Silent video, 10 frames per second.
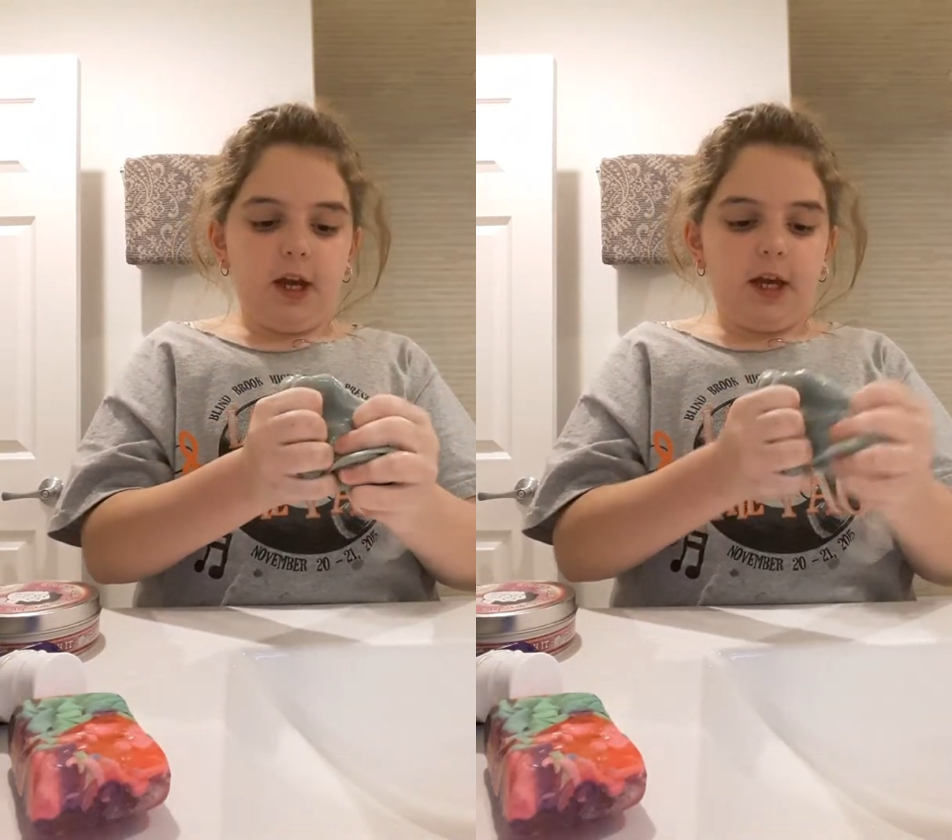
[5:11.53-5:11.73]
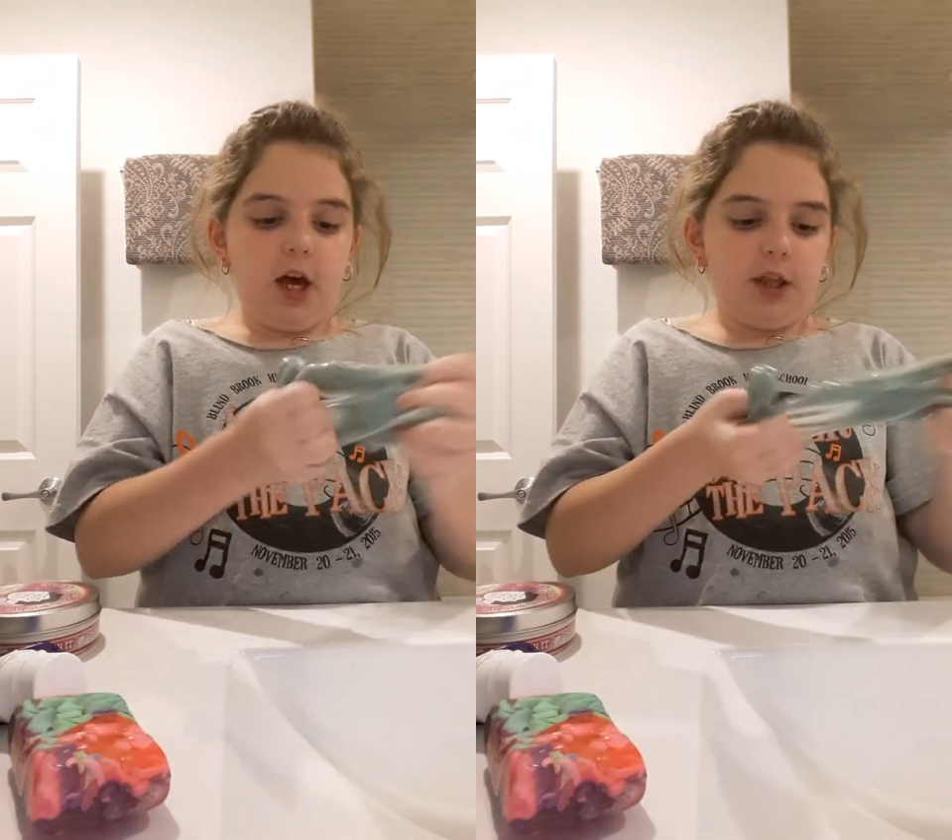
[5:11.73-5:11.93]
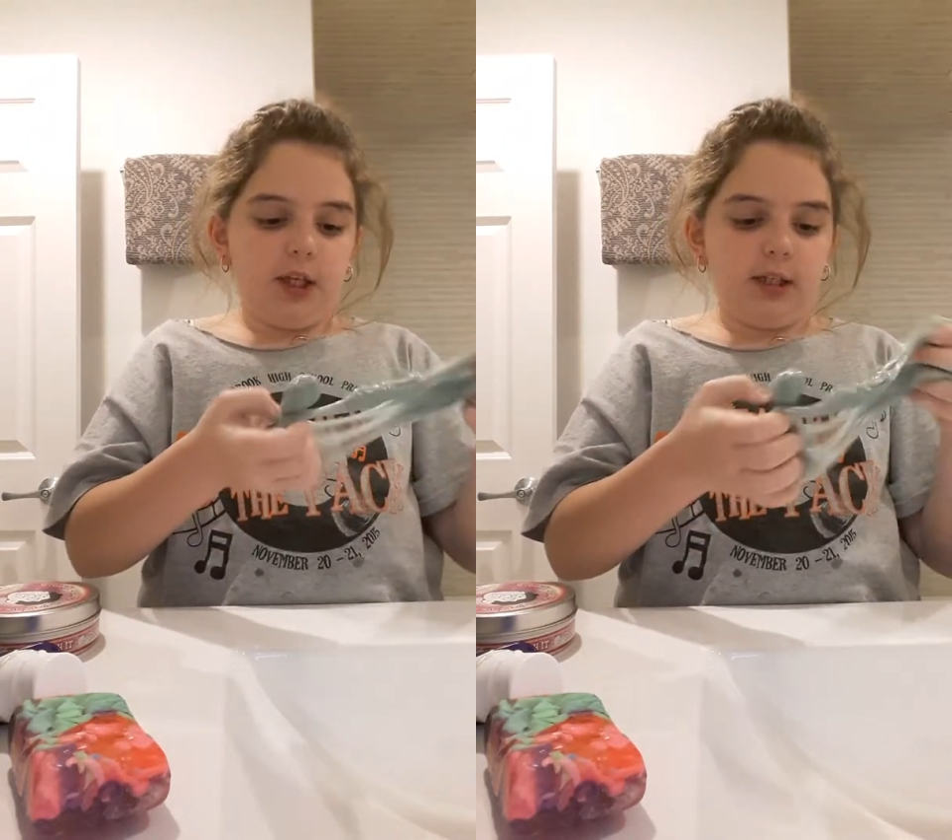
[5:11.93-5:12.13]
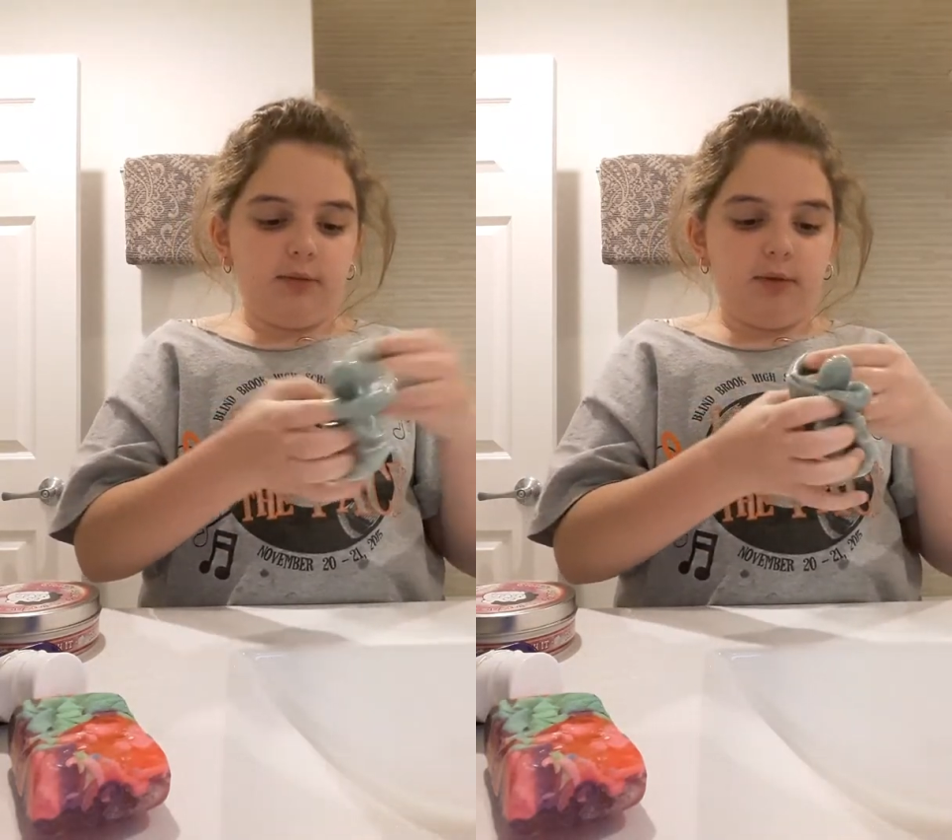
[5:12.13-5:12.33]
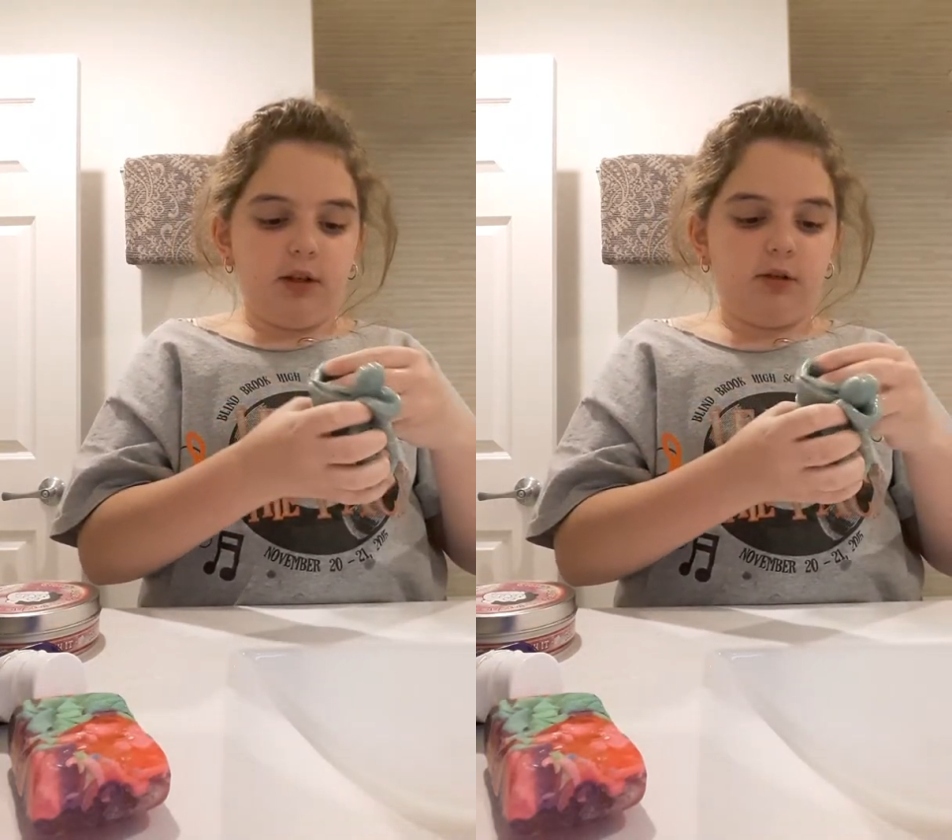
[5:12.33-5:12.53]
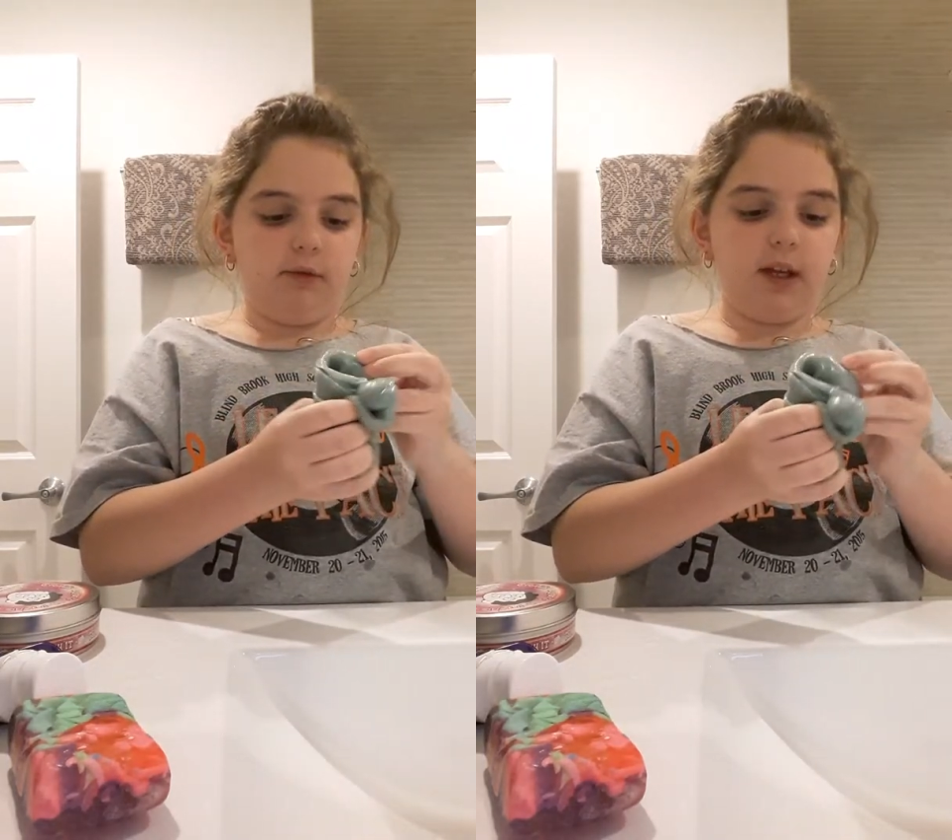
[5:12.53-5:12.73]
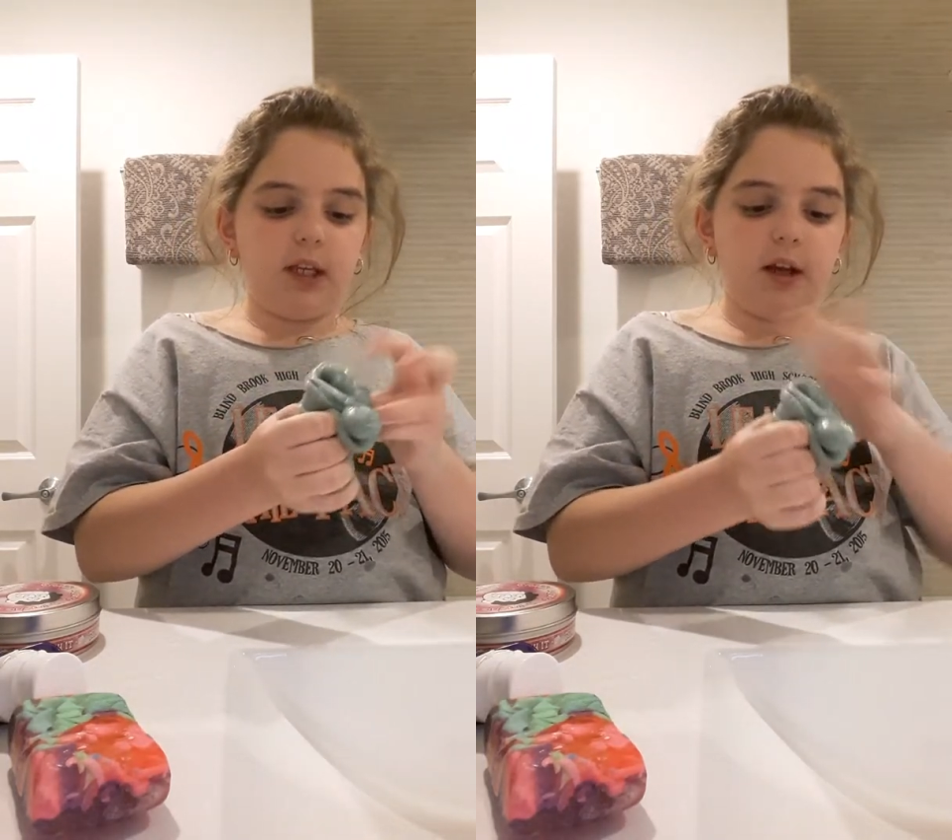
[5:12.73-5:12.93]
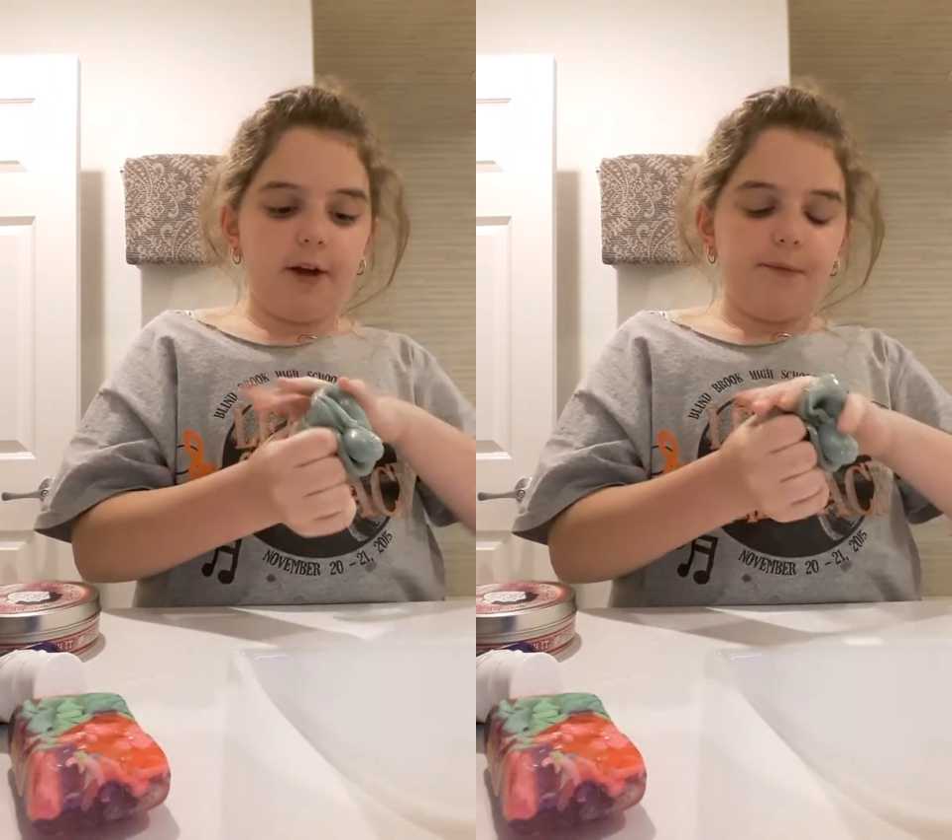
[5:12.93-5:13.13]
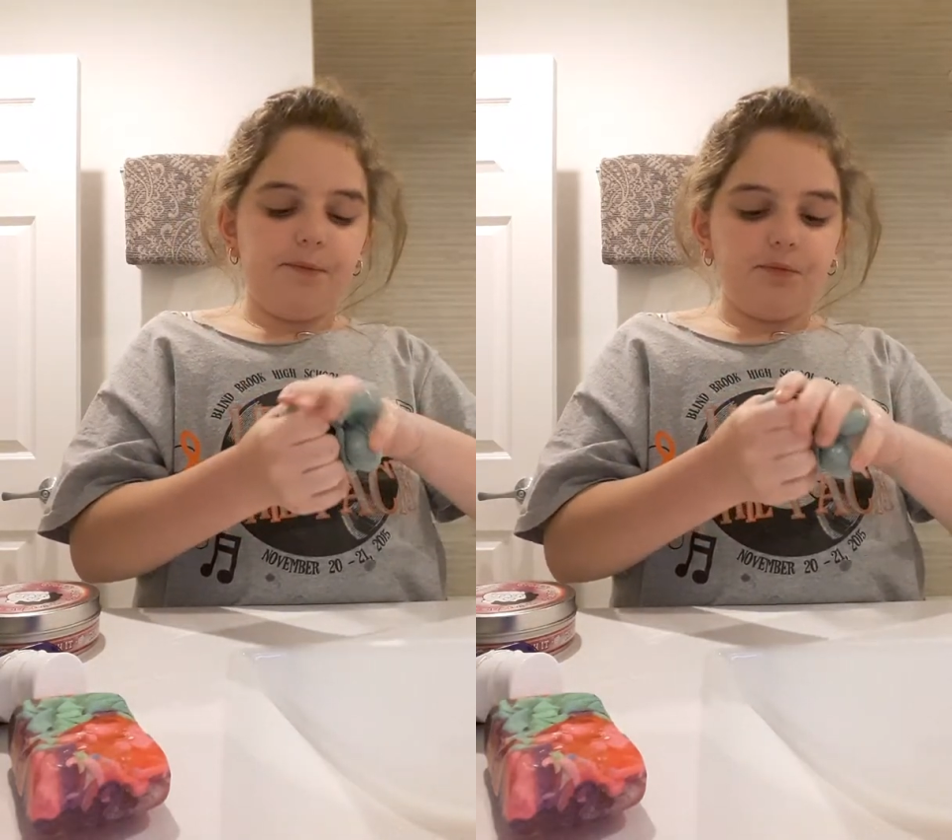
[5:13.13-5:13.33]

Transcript: I got this in Pennsylvania,